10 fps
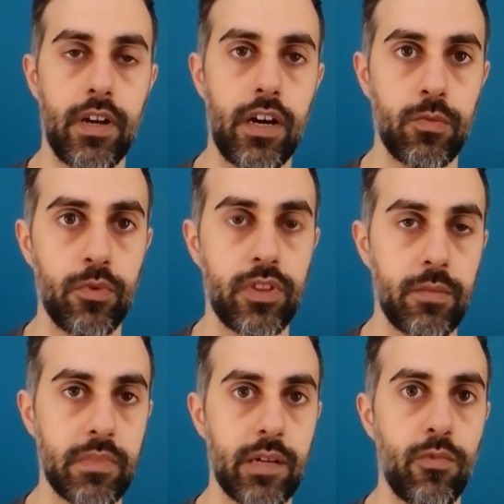output
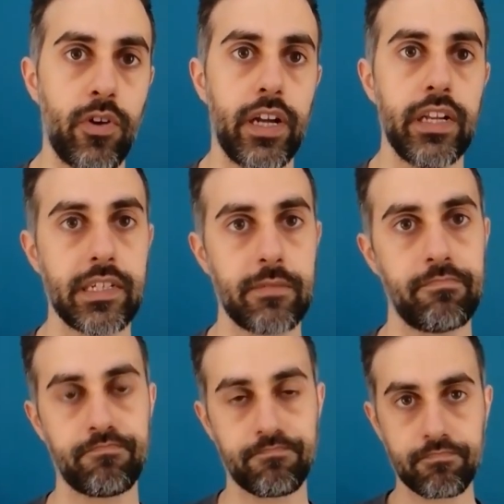them somewhere else.
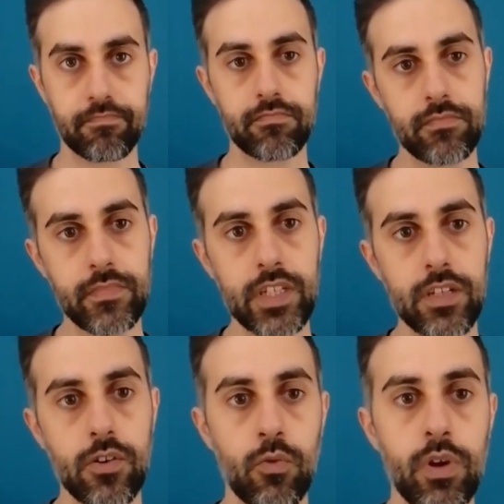
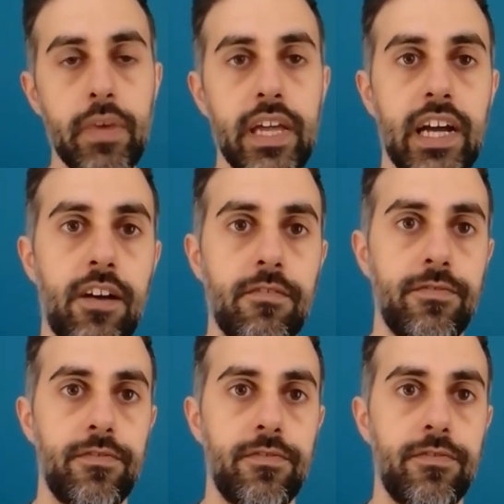Or we may have